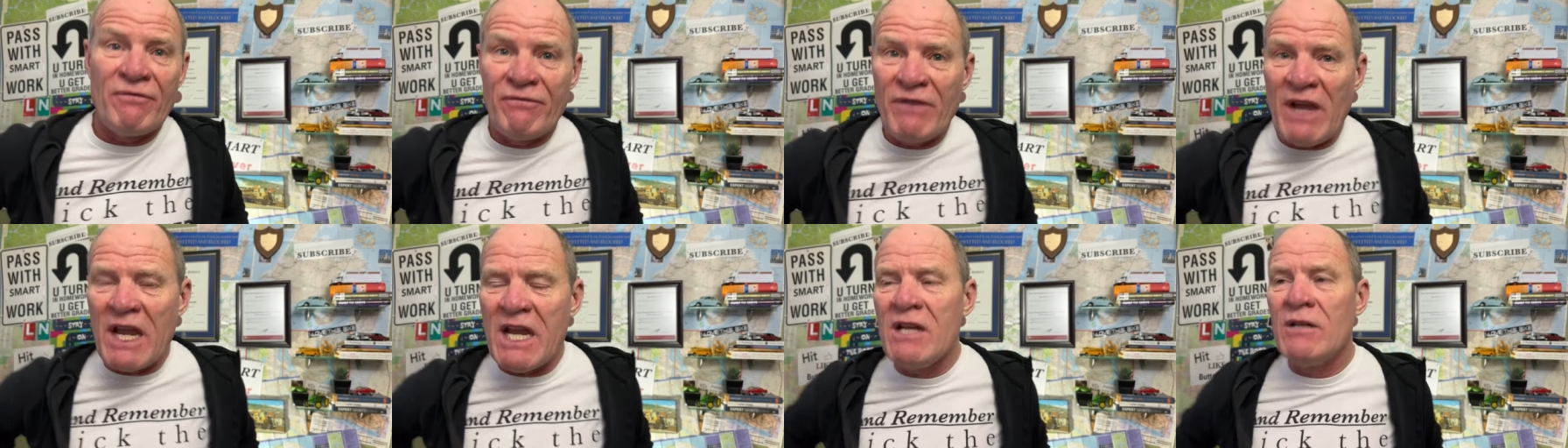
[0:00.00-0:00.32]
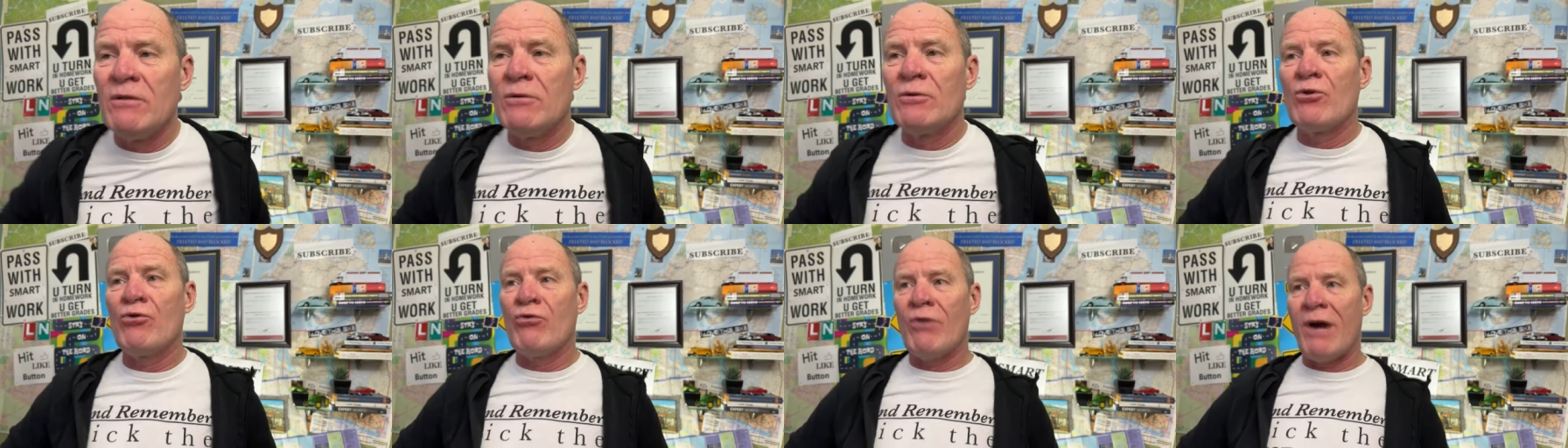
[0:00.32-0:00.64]

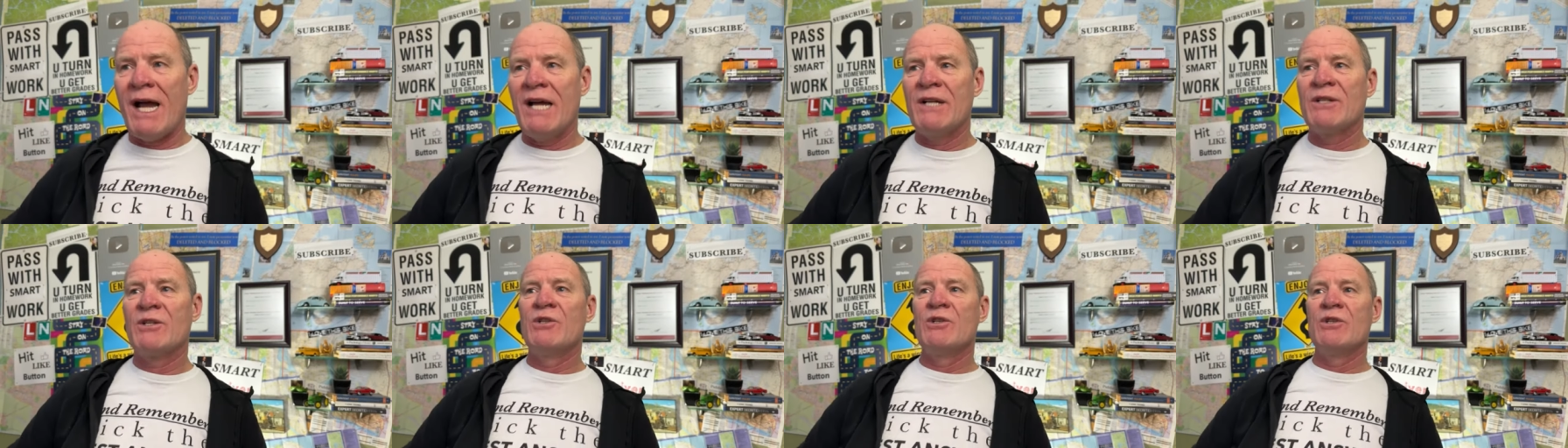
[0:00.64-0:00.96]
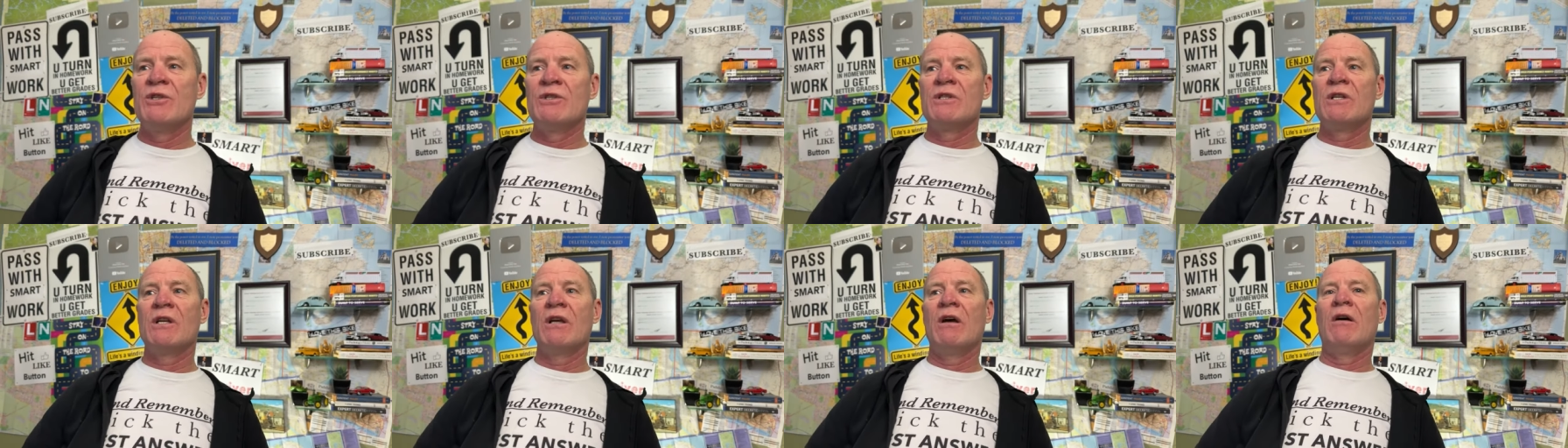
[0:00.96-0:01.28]
fatal
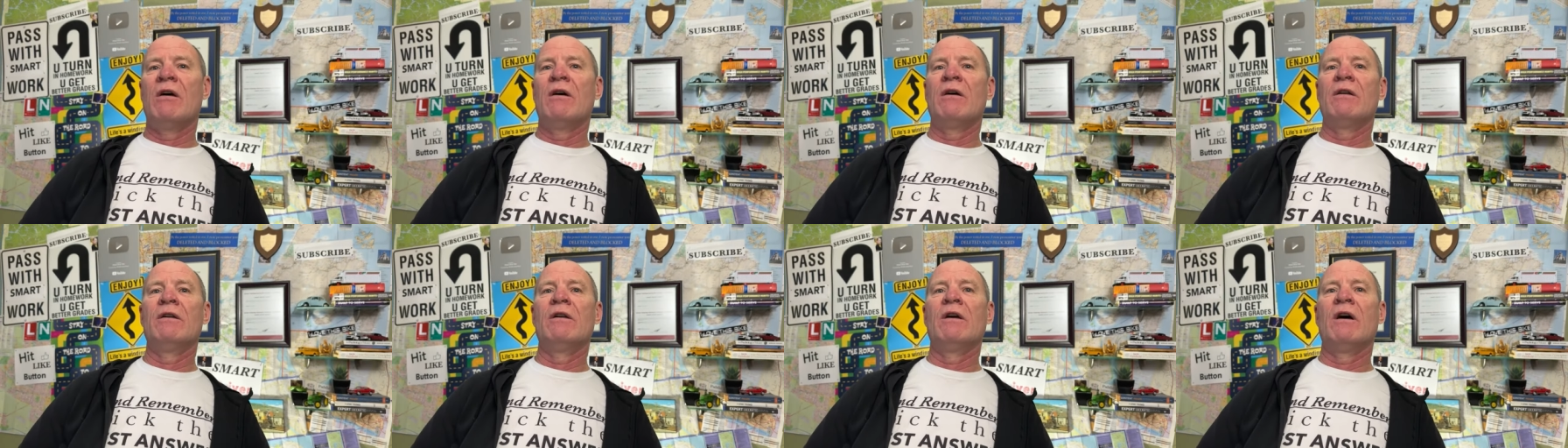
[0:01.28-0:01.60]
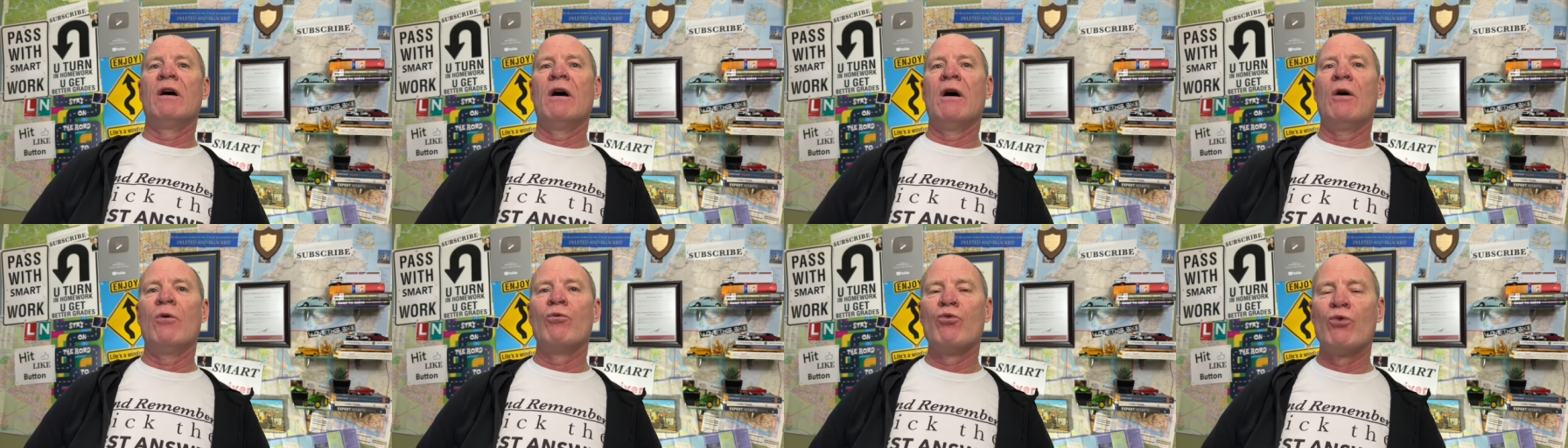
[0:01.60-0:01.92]
crashes on
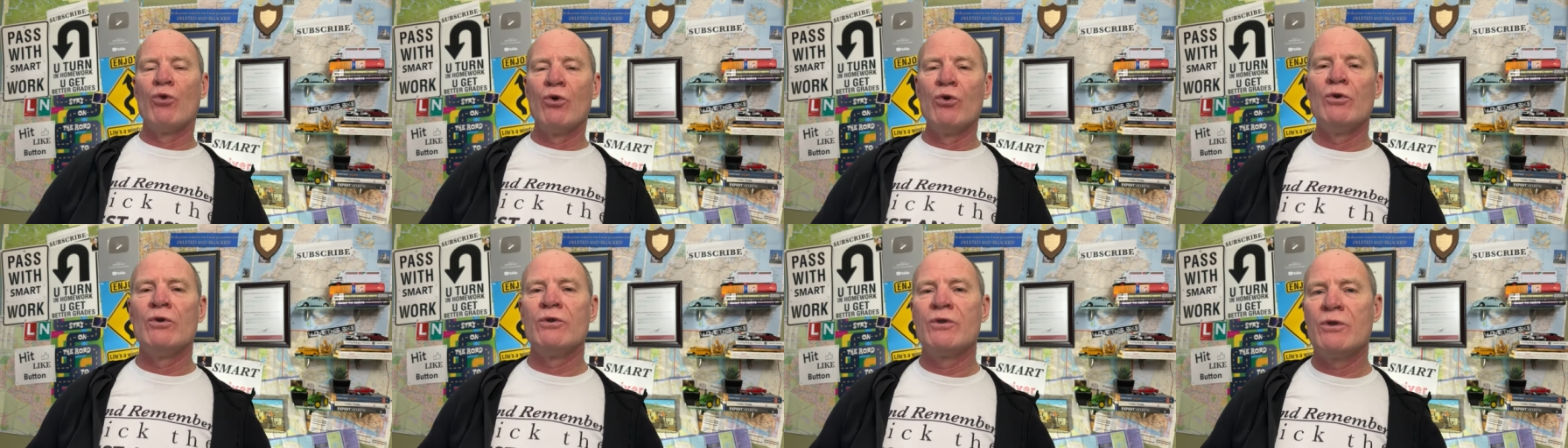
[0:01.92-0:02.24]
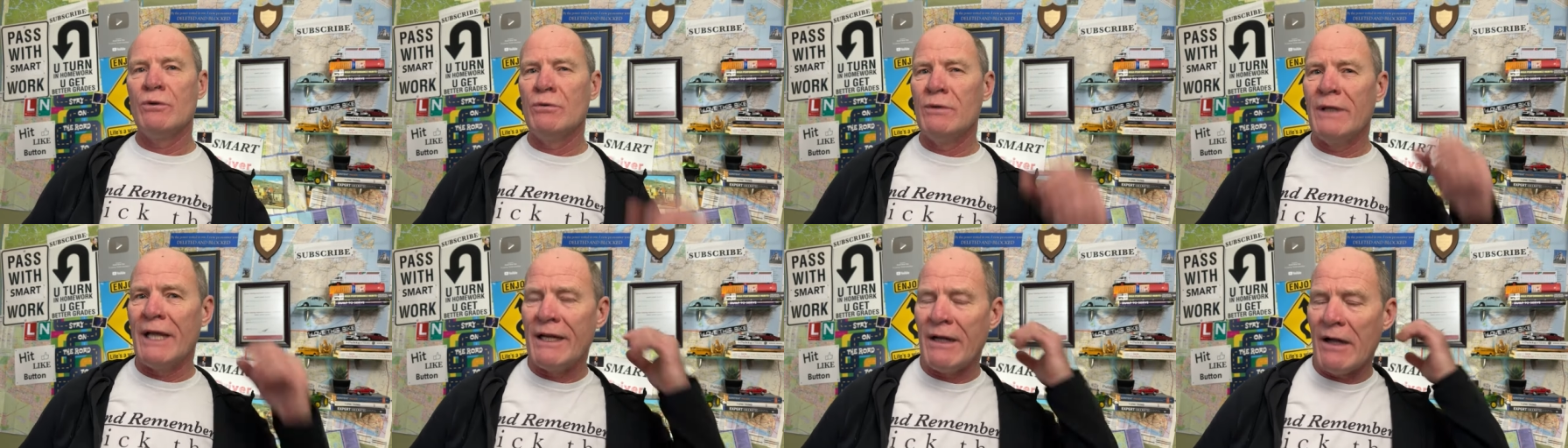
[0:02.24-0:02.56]
uh, rural
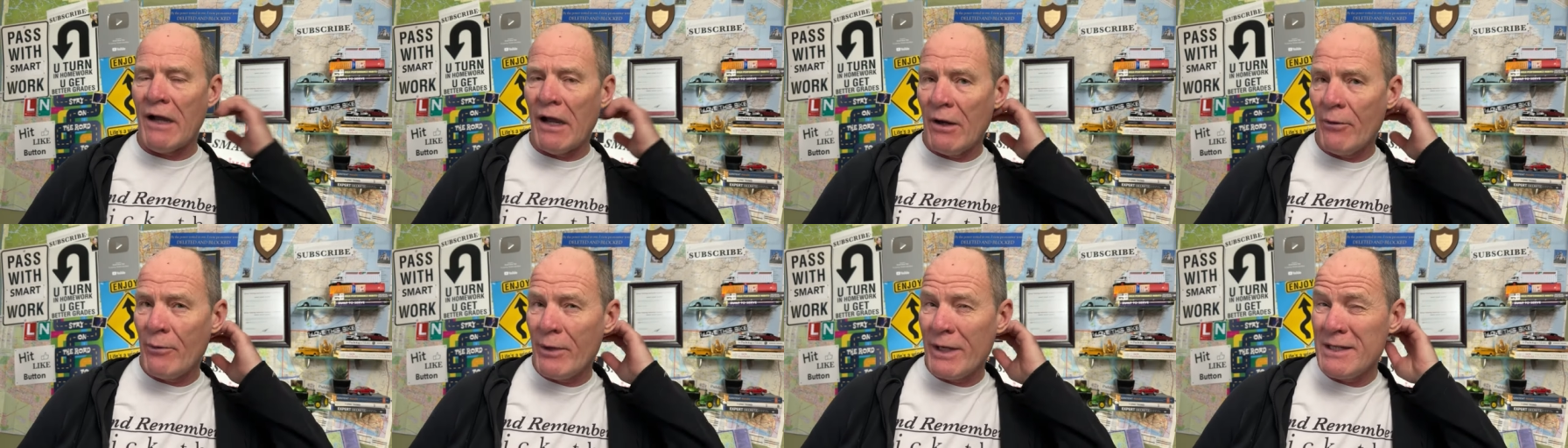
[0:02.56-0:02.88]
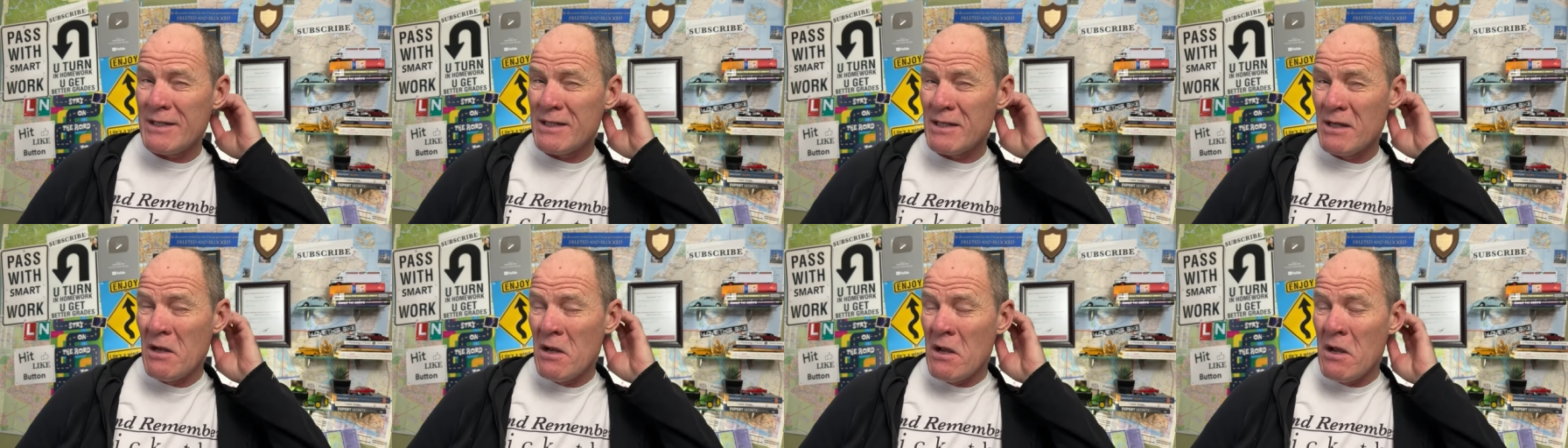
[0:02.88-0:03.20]
two lane highways